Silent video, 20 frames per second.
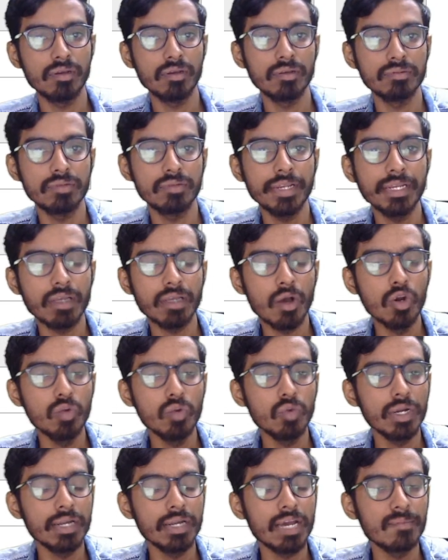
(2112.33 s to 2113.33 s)
Right?
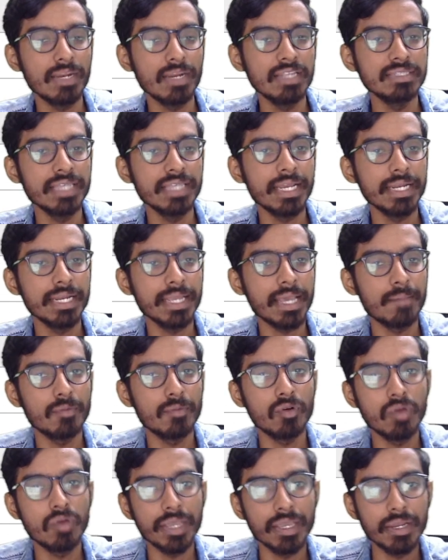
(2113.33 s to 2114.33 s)
Outward normal is n cap.
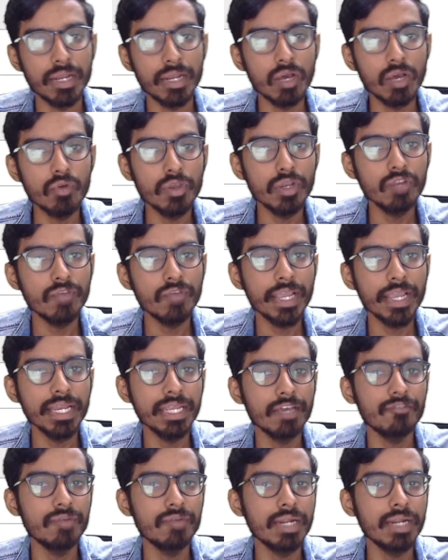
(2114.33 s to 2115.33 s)
Okay. Now we will find
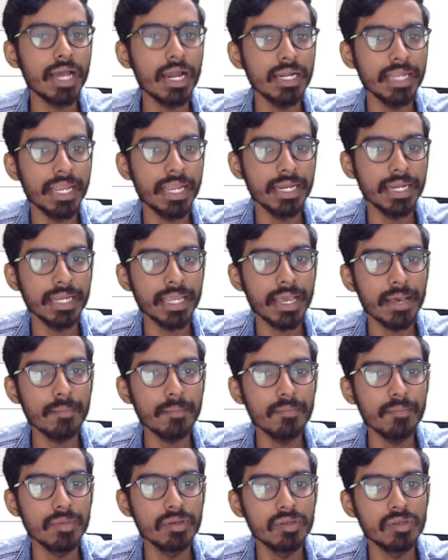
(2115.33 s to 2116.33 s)
f dot n cap.
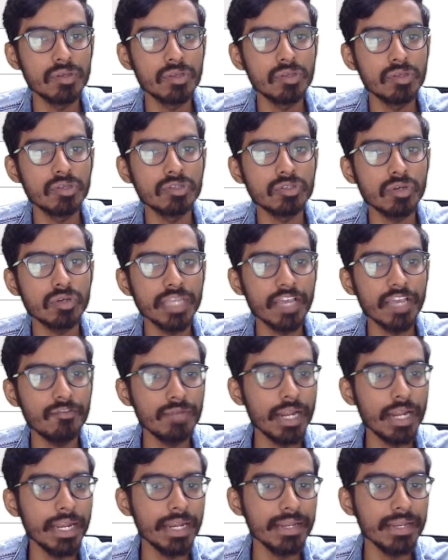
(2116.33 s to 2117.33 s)
So f
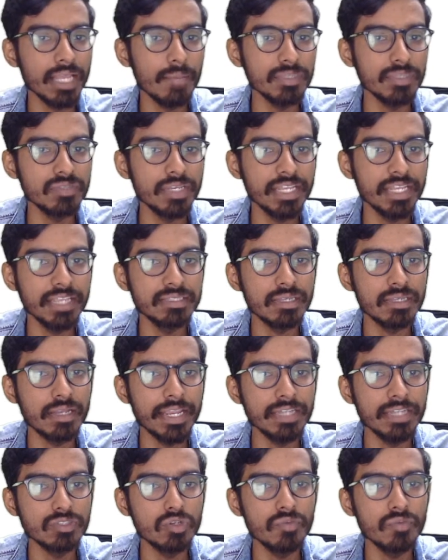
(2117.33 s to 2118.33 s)
dot n cap is very easy,
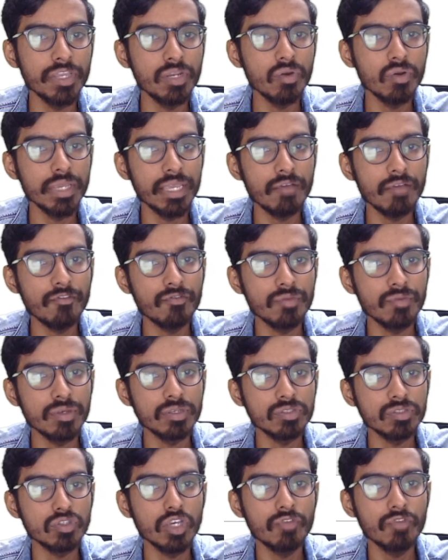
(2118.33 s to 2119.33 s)
right? So we know f.
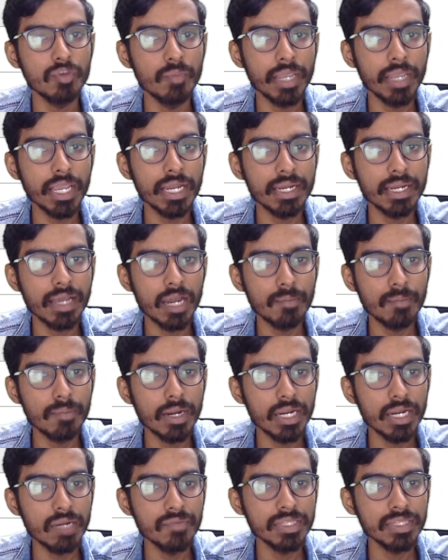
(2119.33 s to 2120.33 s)
So if you make a dot
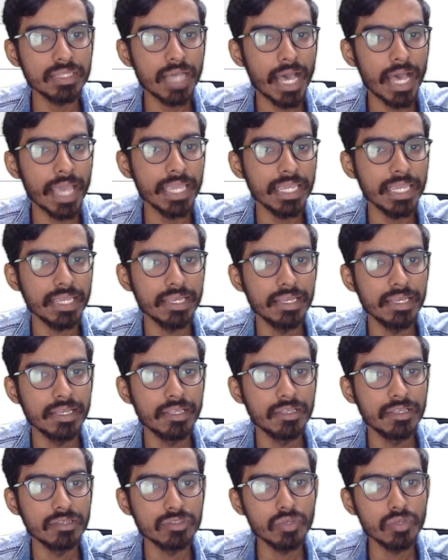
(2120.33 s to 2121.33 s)
product with I,
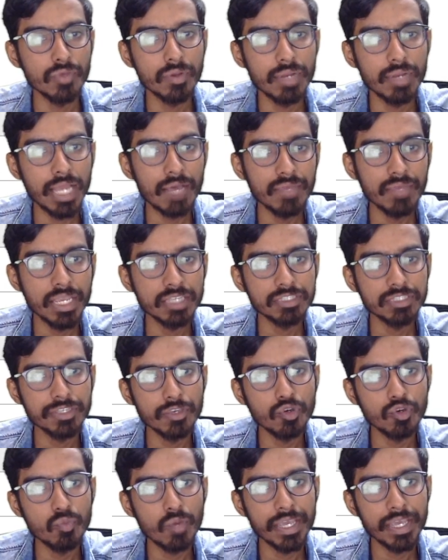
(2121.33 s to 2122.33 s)
so we will have x
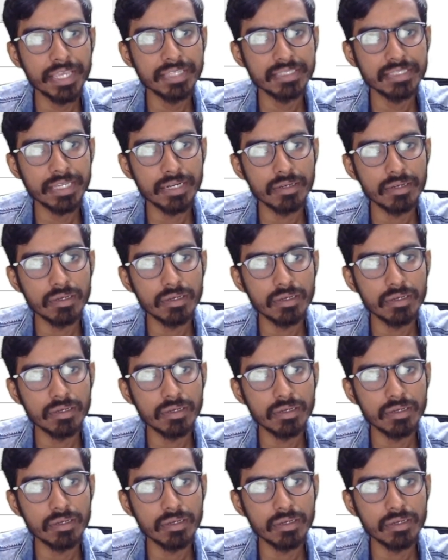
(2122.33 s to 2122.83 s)
cube by z.